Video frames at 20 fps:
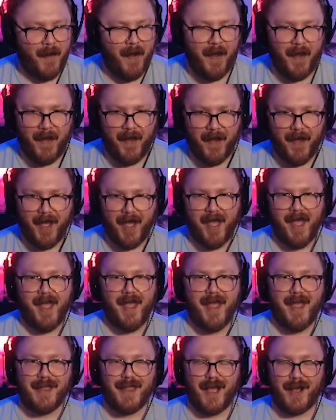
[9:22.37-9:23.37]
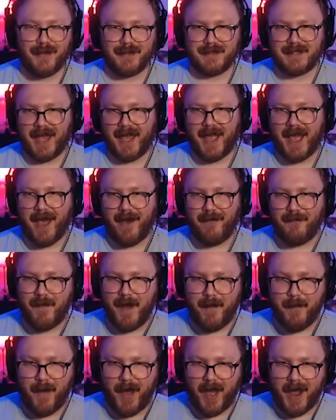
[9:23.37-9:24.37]
that was like half
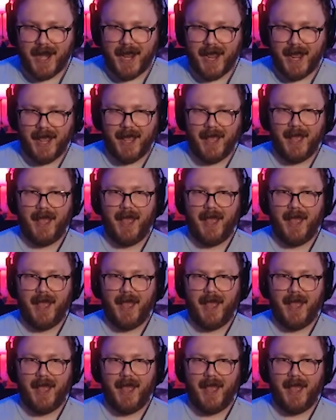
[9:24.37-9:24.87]
my money.